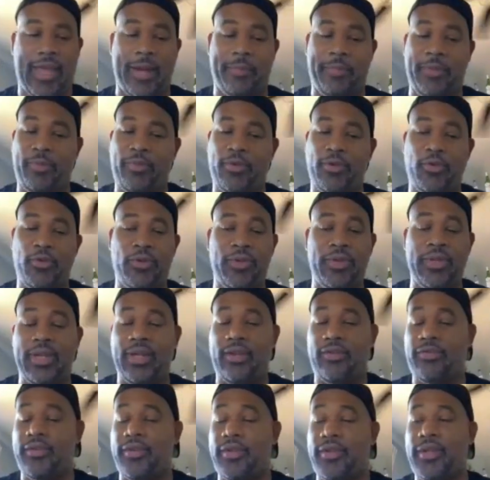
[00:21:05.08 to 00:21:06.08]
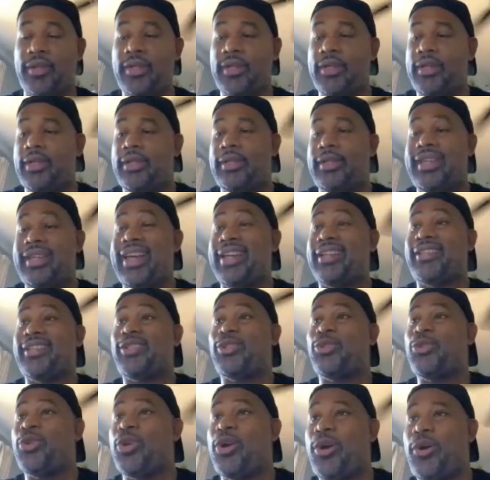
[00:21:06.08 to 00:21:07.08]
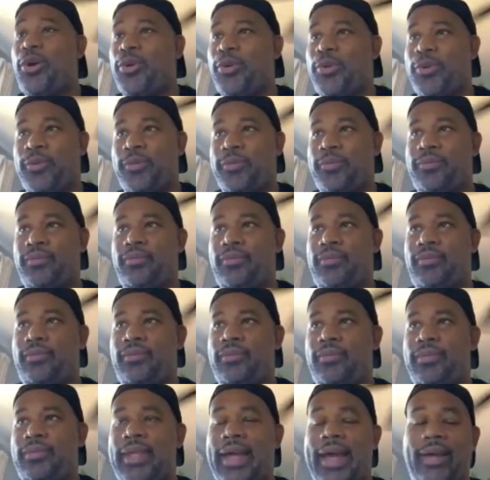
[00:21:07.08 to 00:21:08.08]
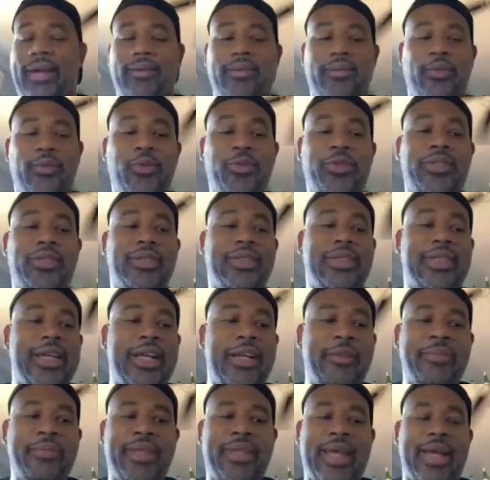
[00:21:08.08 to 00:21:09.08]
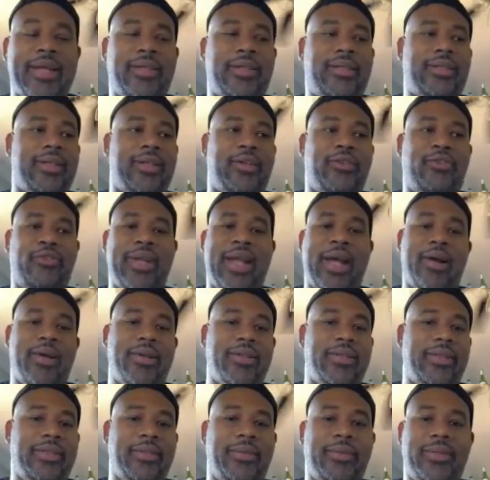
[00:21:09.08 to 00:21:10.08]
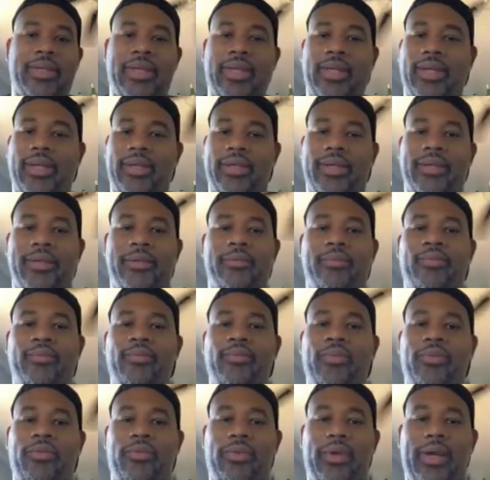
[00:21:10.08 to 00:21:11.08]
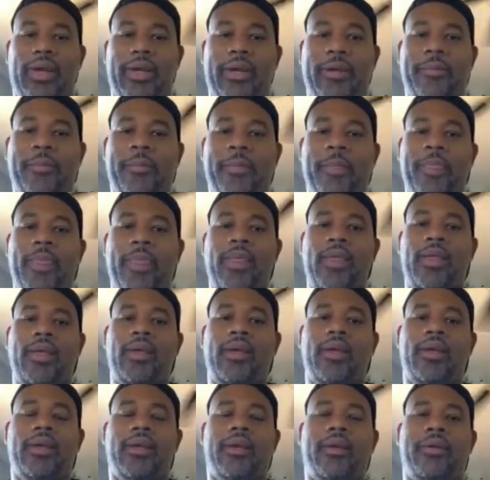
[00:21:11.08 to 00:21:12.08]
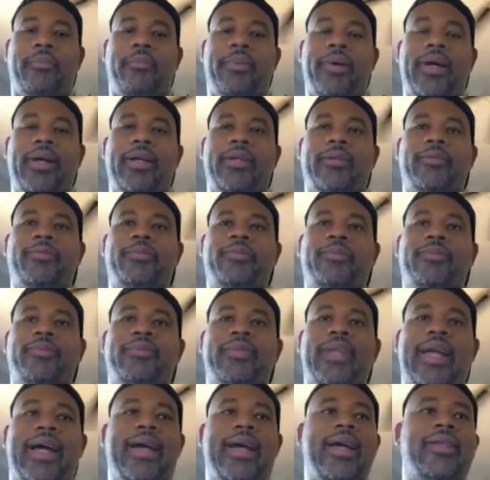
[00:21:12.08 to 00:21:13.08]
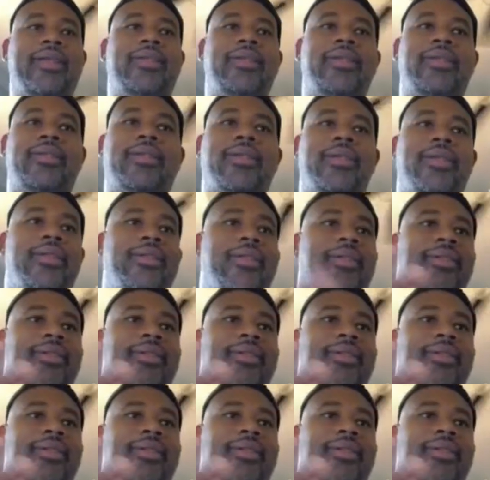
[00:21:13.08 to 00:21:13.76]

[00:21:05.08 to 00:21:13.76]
that people will never get to know, that used to tell me that stuff when I was a little kid, right? But I guess it's